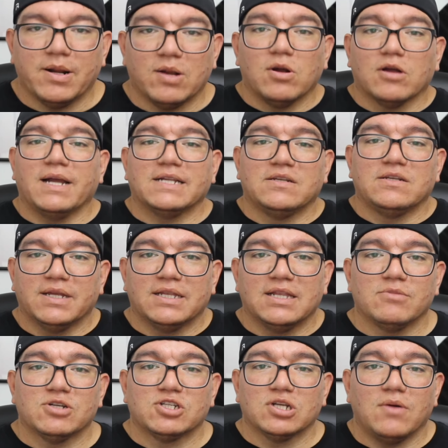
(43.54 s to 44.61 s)
welcome back to the Big
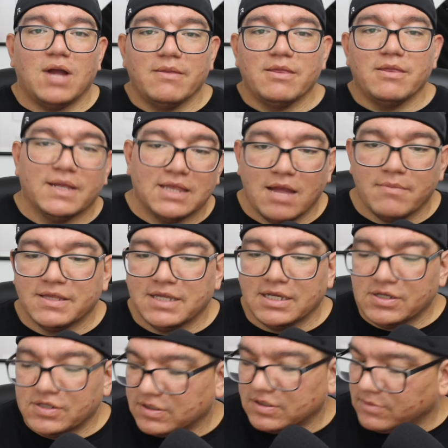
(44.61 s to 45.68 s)
Llama Show. I'm the Big Llama.
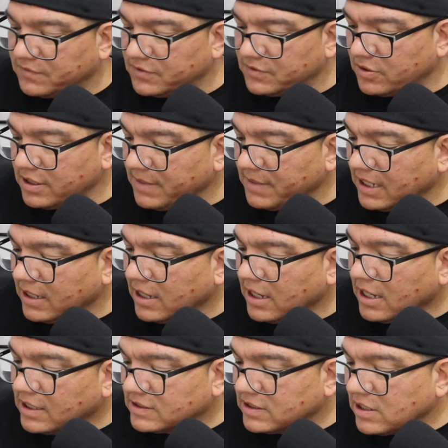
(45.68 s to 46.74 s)
Thank you so much for joining me.
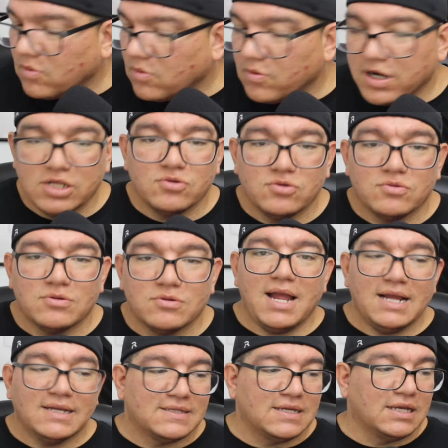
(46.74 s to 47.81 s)
So we're gonna do an
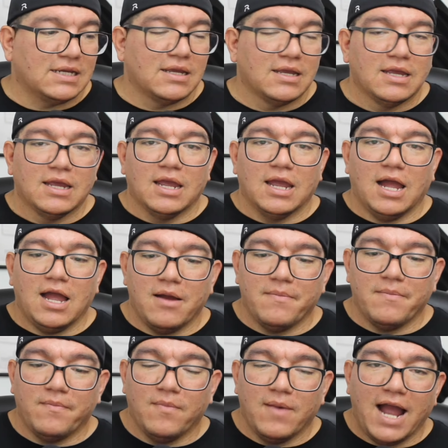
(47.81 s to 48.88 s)
unboxing,
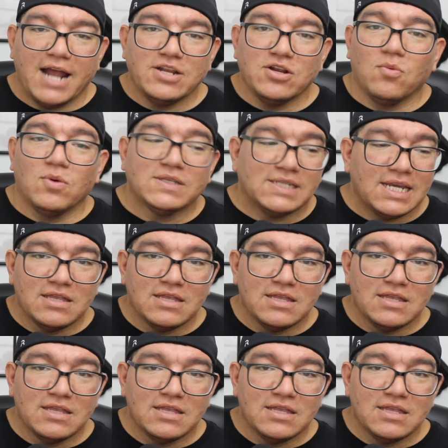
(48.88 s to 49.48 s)
um, I know what's in the